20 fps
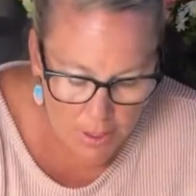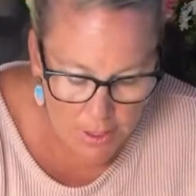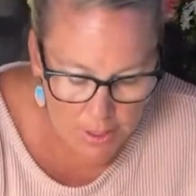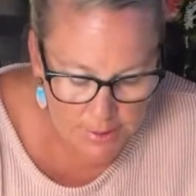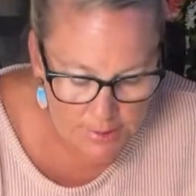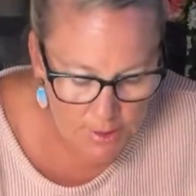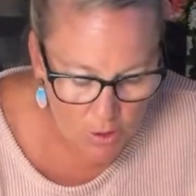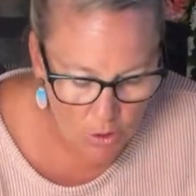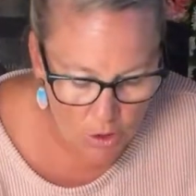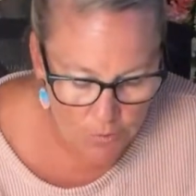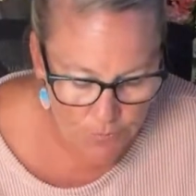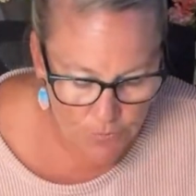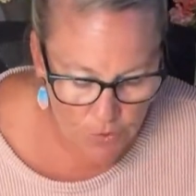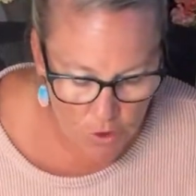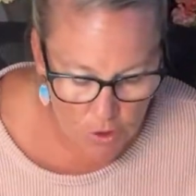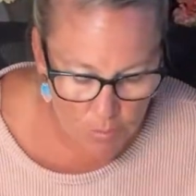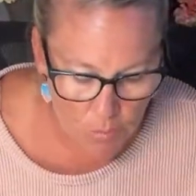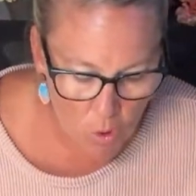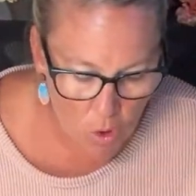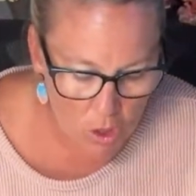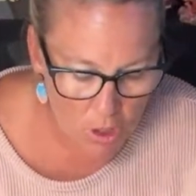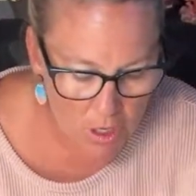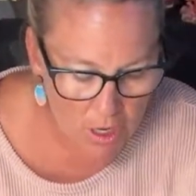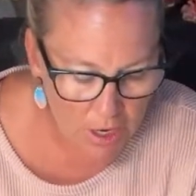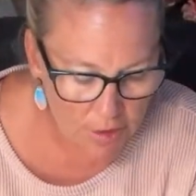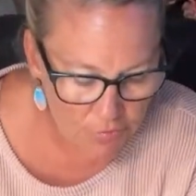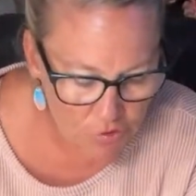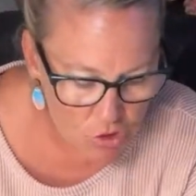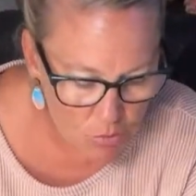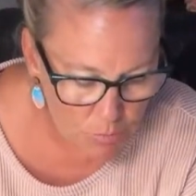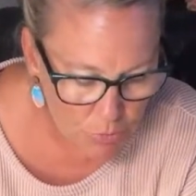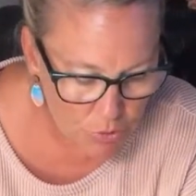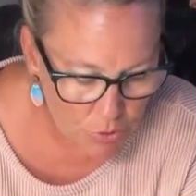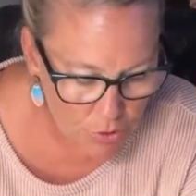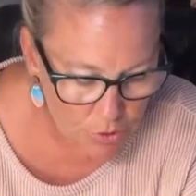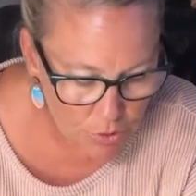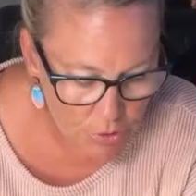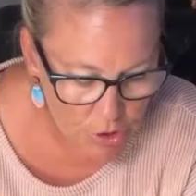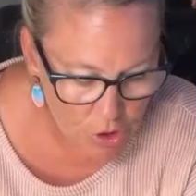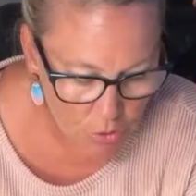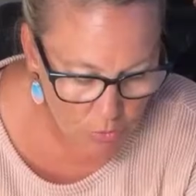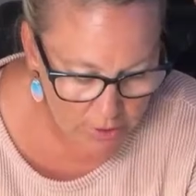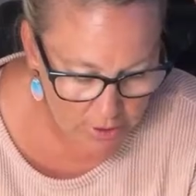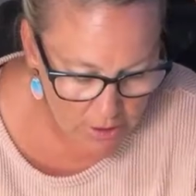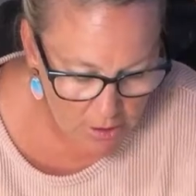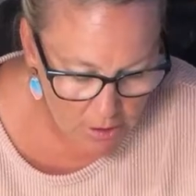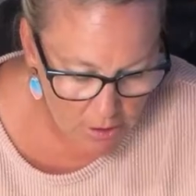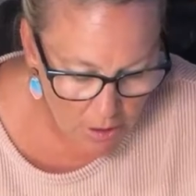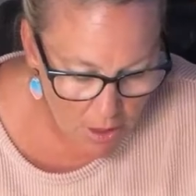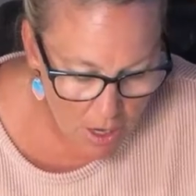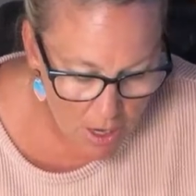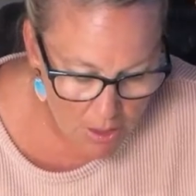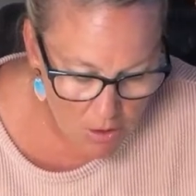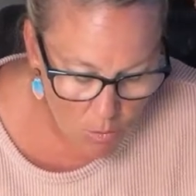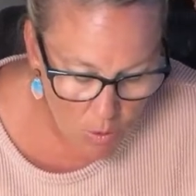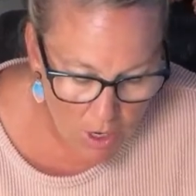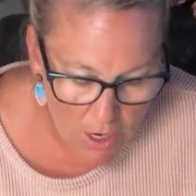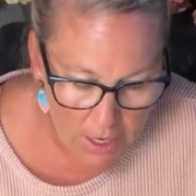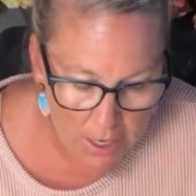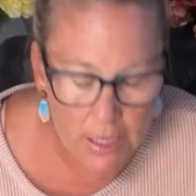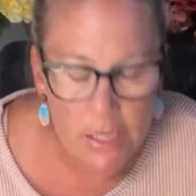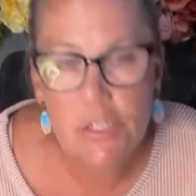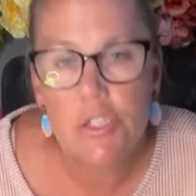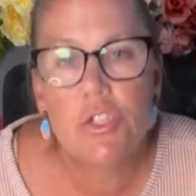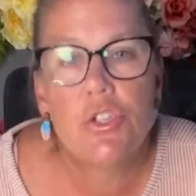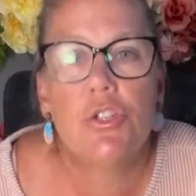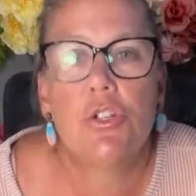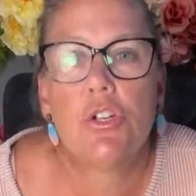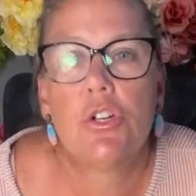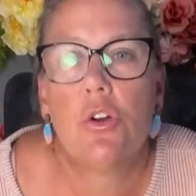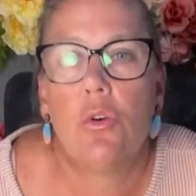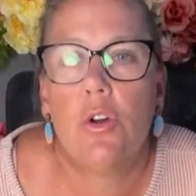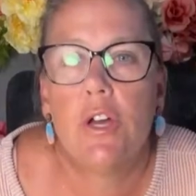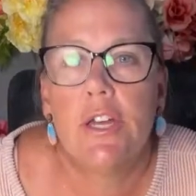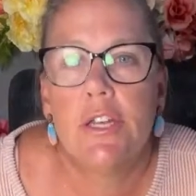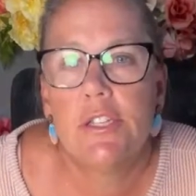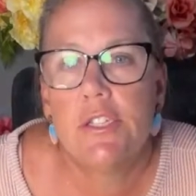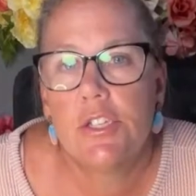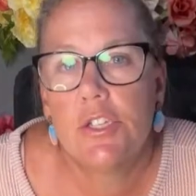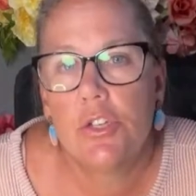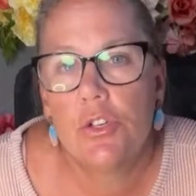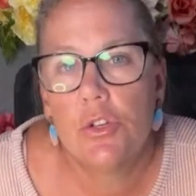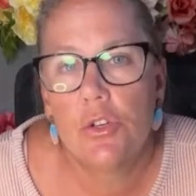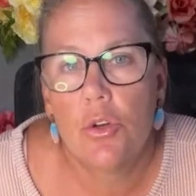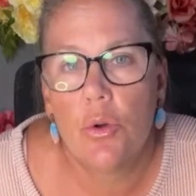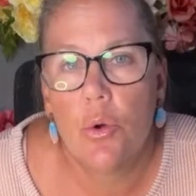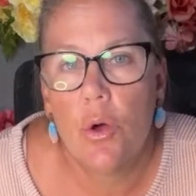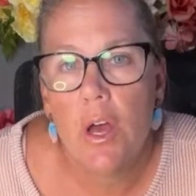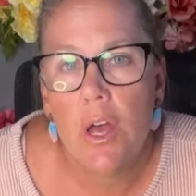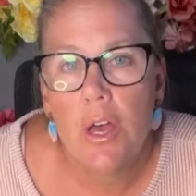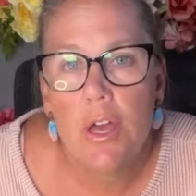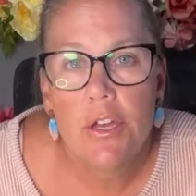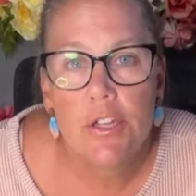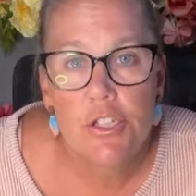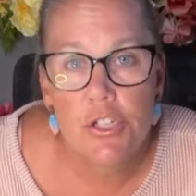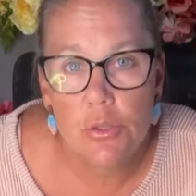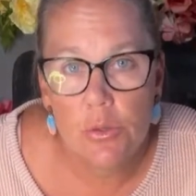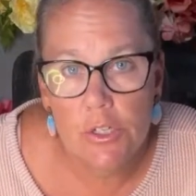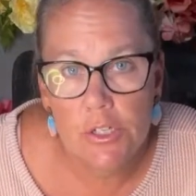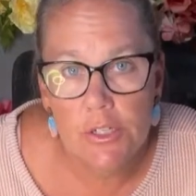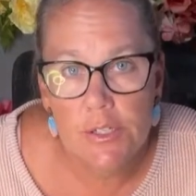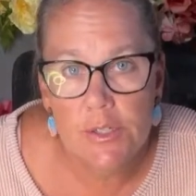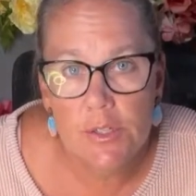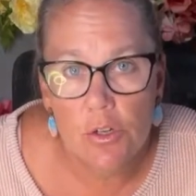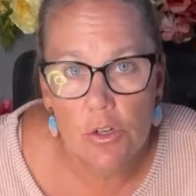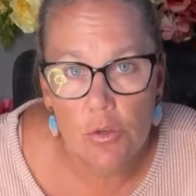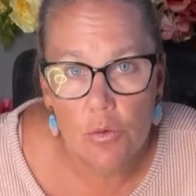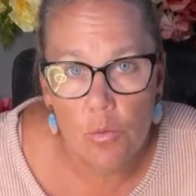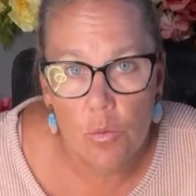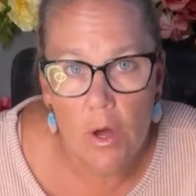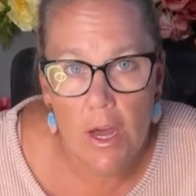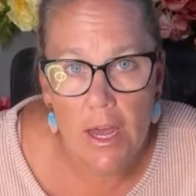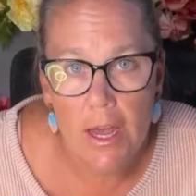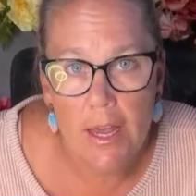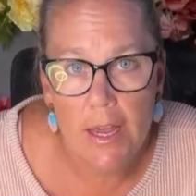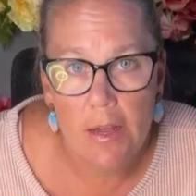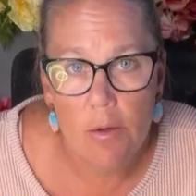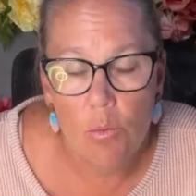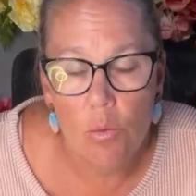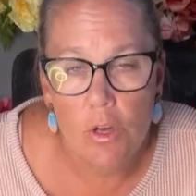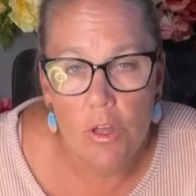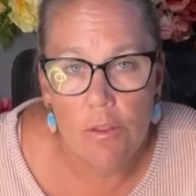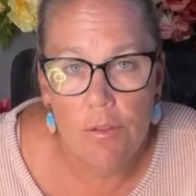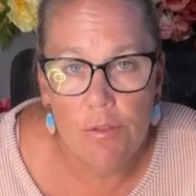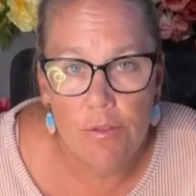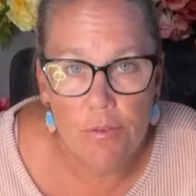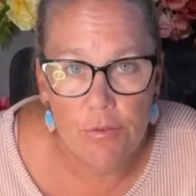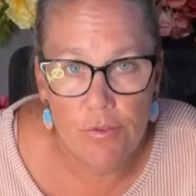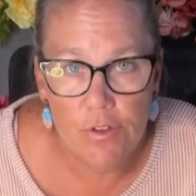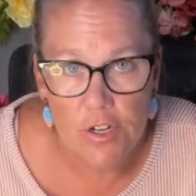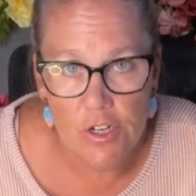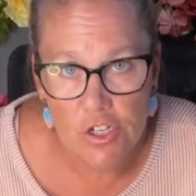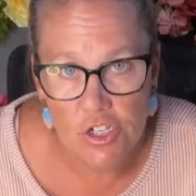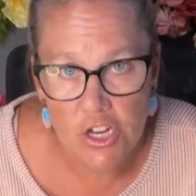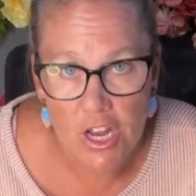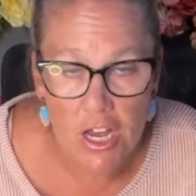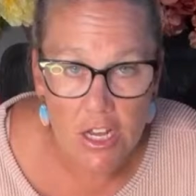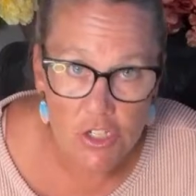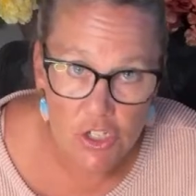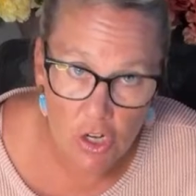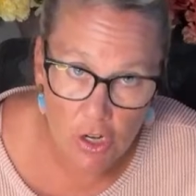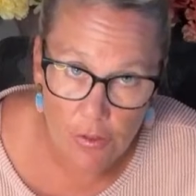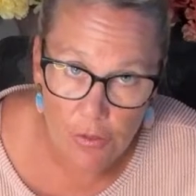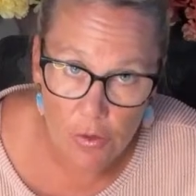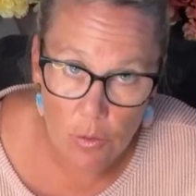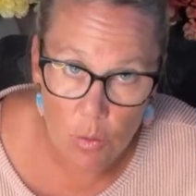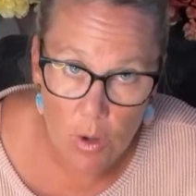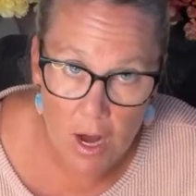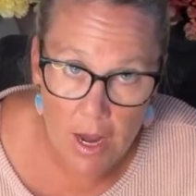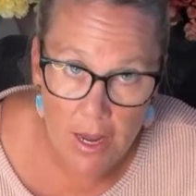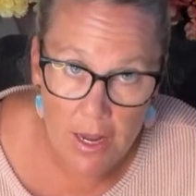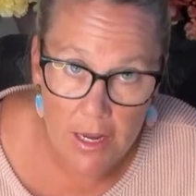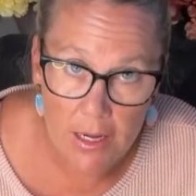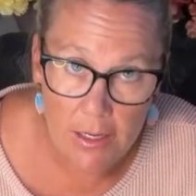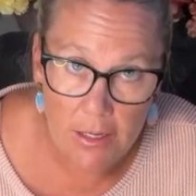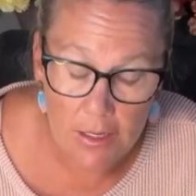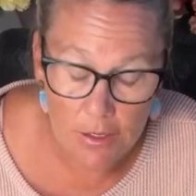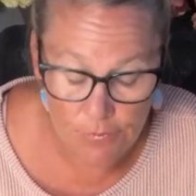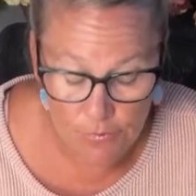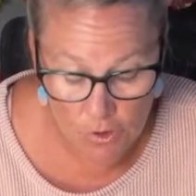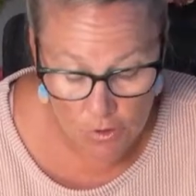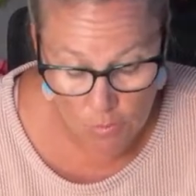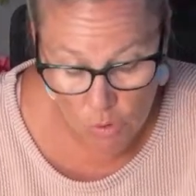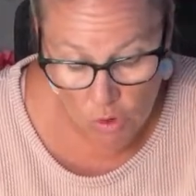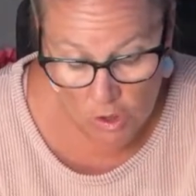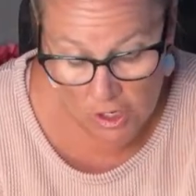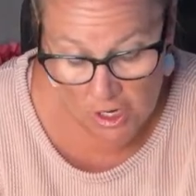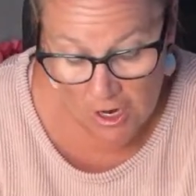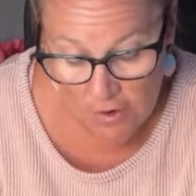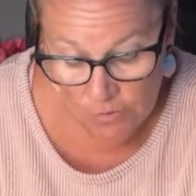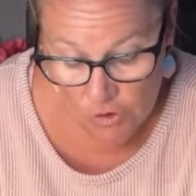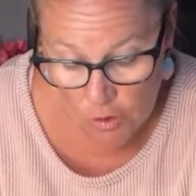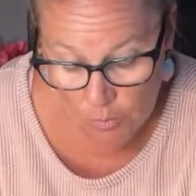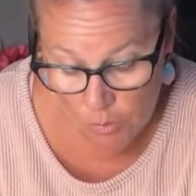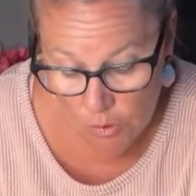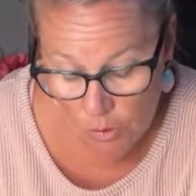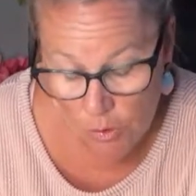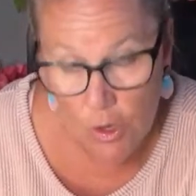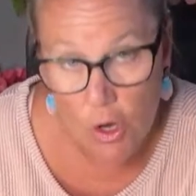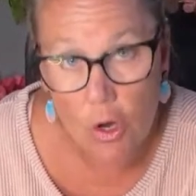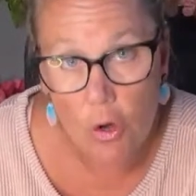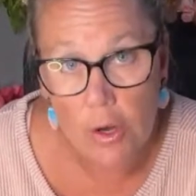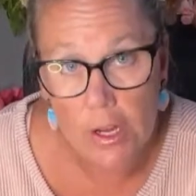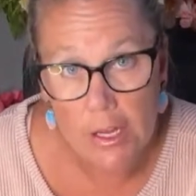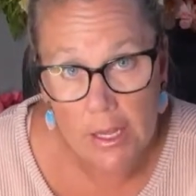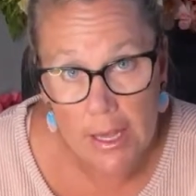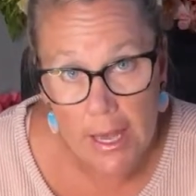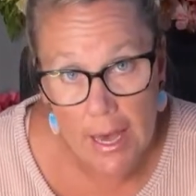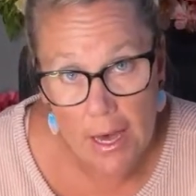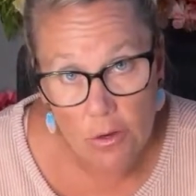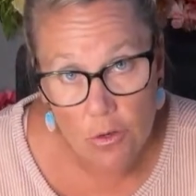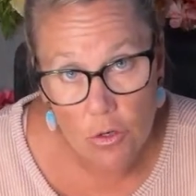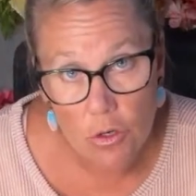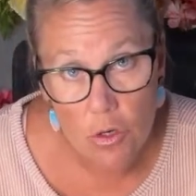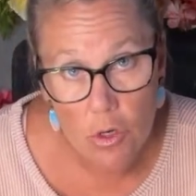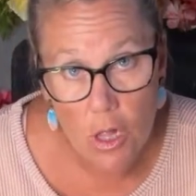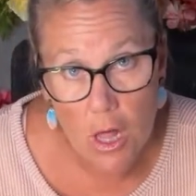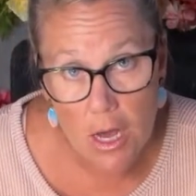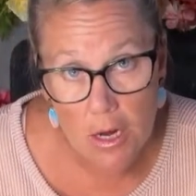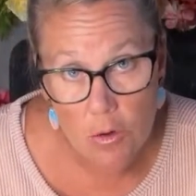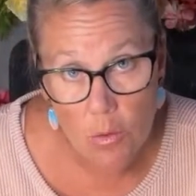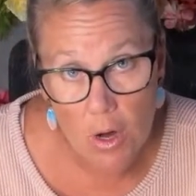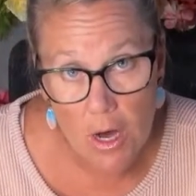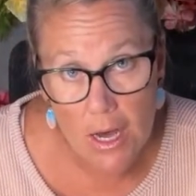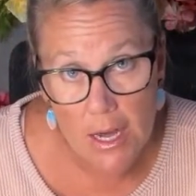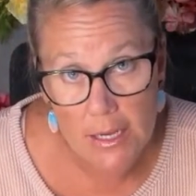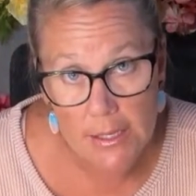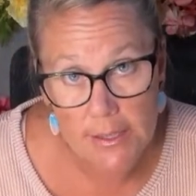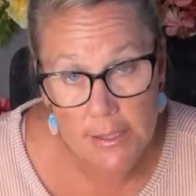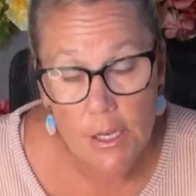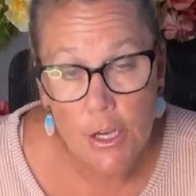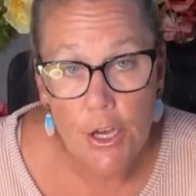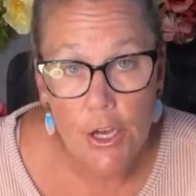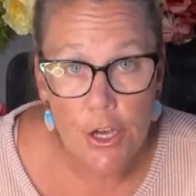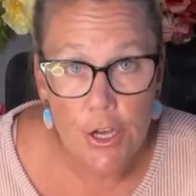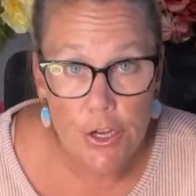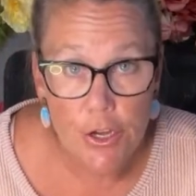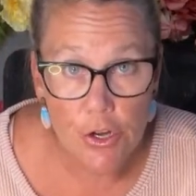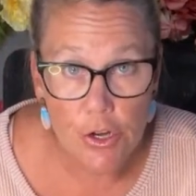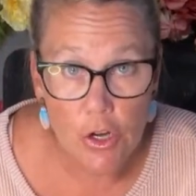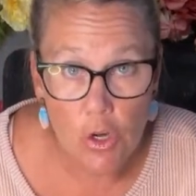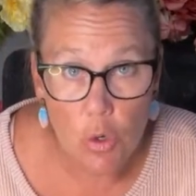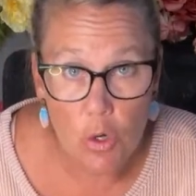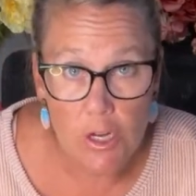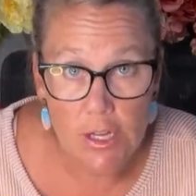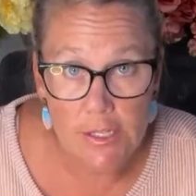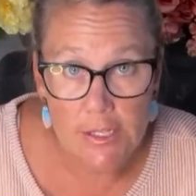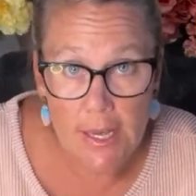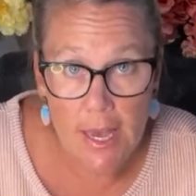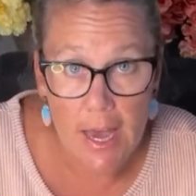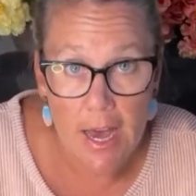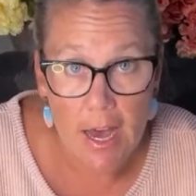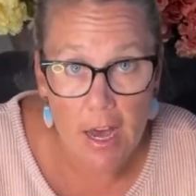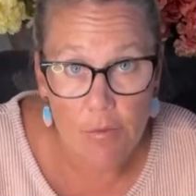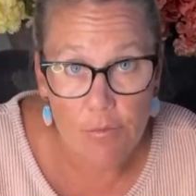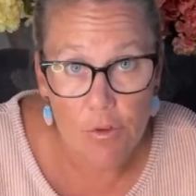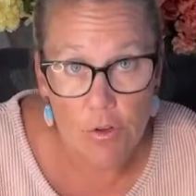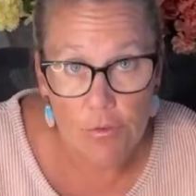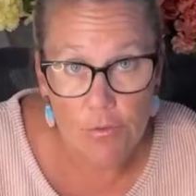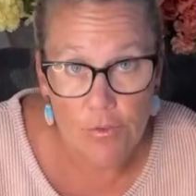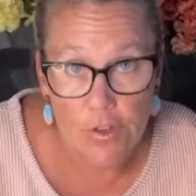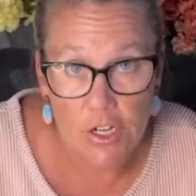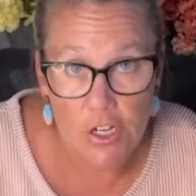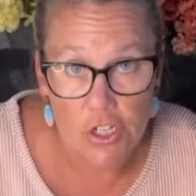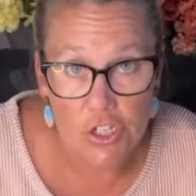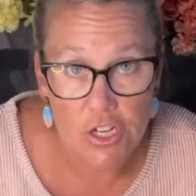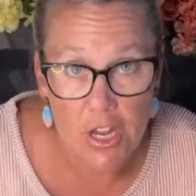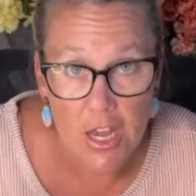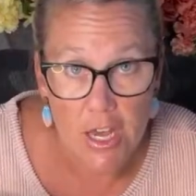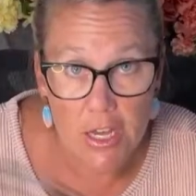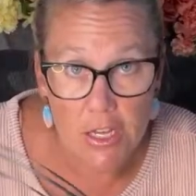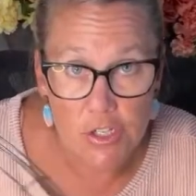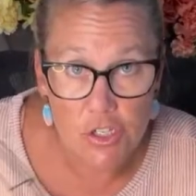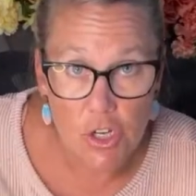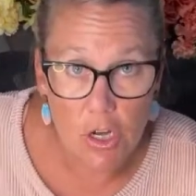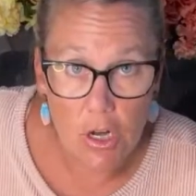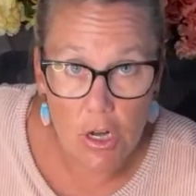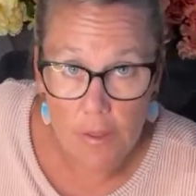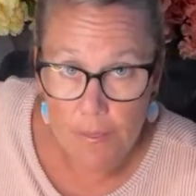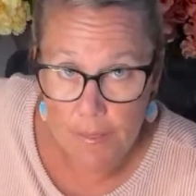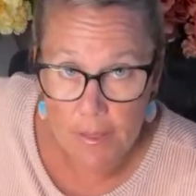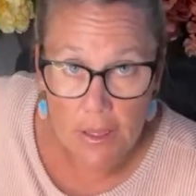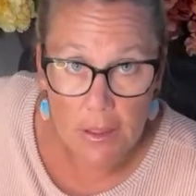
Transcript: So if you're more comfortable going clockwise, you're going to do it a certain way with the finished edge on the right. If you're more comfortable going counterclockwise, you're going to have your finished edge on the